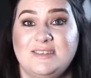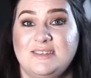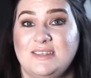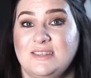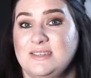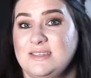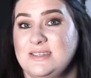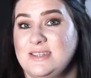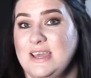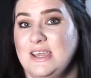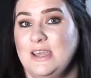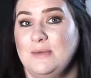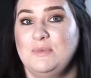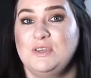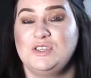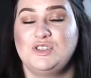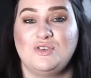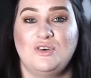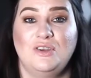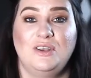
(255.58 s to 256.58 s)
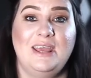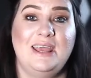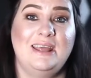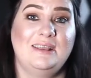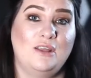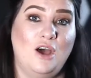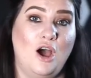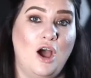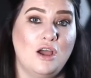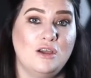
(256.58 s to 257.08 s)
since they can be done
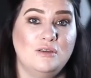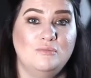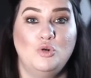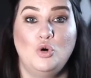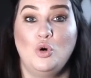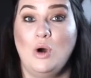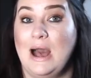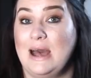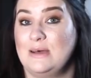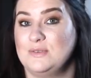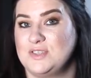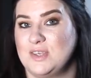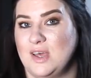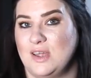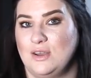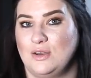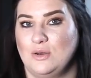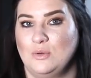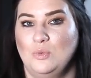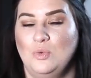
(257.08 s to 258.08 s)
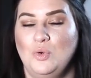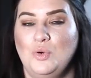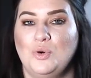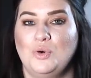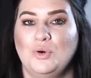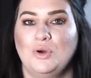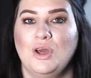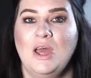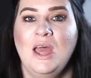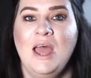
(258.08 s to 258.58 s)
in the home or outside on a
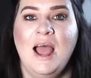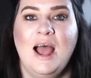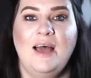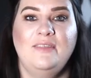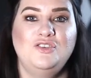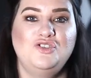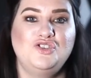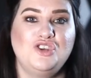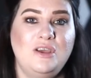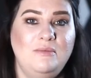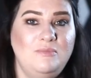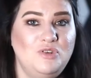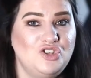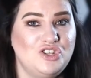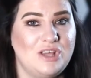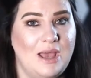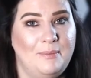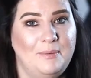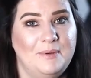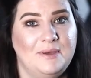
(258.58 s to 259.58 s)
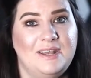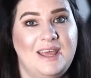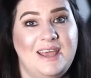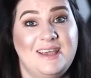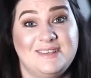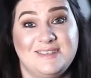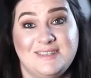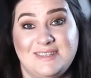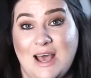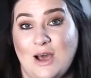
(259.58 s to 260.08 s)
walk, and the German Shepherd
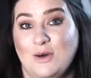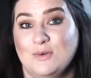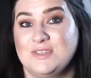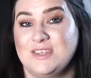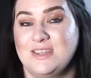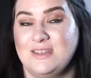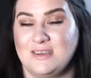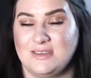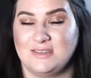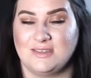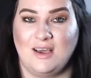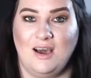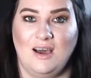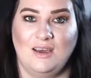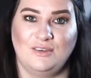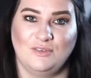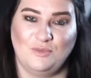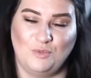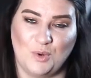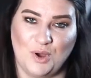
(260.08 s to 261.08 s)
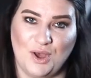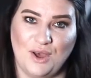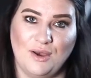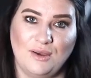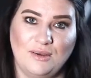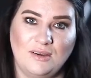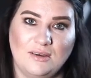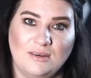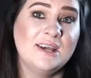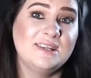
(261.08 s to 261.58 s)
excels at this kind of
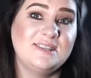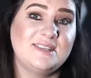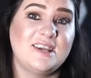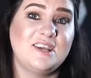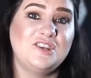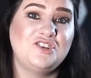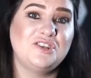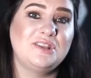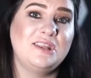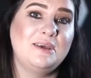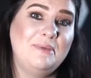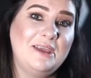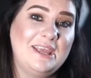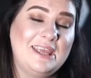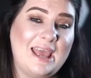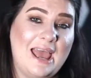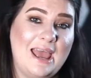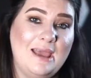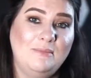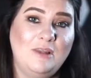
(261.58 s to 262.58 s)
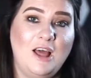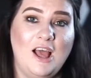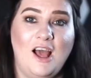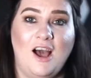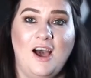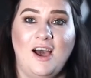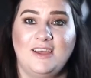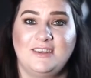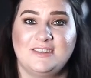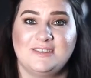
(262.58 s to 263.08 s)
work. Teaching them a game like
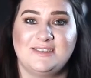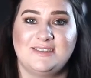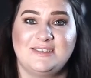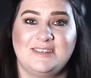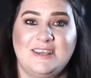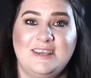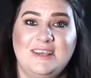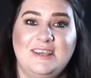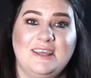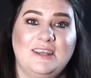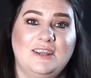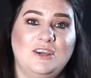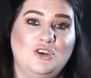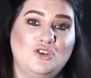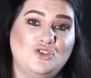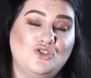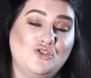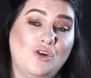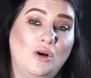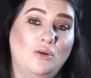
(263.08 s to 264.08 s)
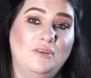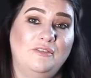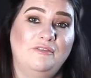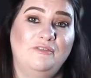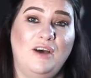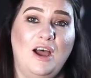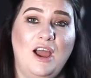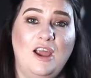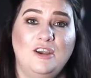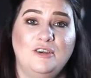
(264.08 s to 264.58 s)
hide and seek in a controlled
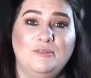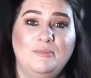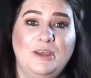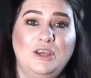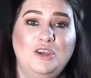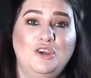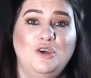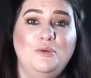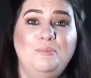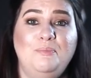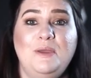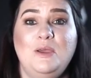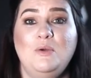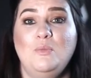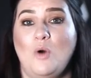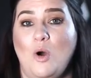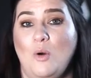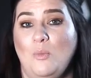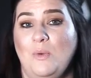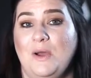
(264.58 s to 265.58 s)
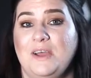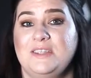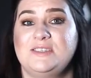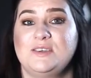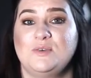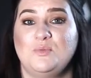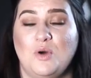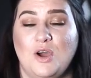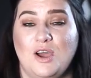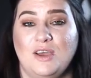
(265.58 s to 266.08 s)
environment could be one way
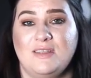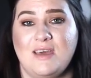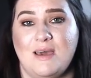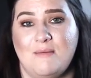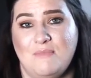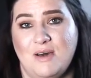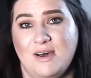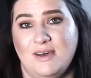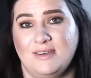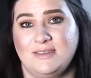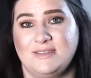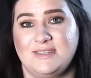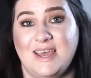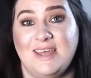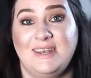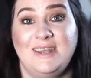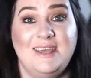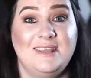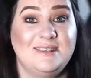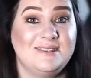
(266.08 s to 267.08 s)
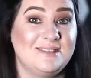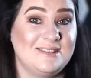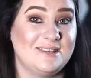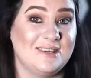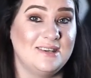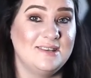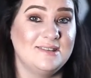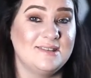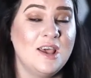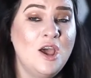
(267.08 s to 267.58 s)
to work their mind and
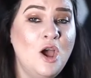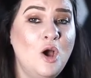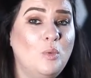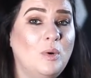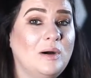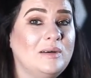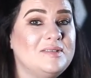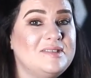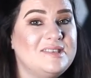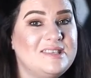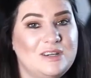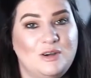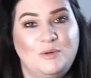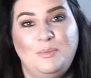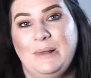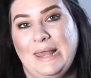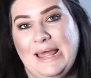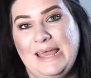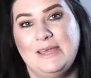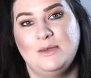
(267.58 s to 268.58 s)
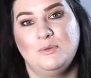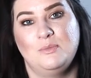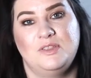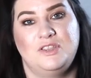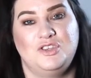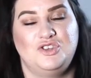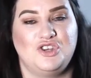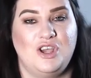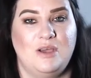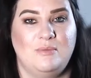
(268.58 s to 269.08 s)
instincts while still playing with
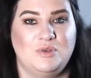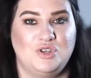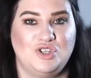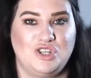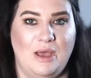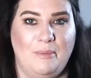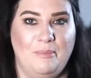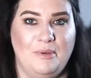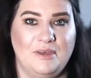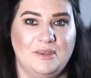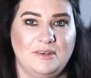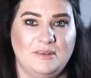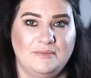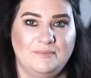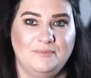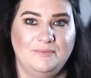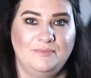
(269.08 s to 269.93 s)
the German Shepherd.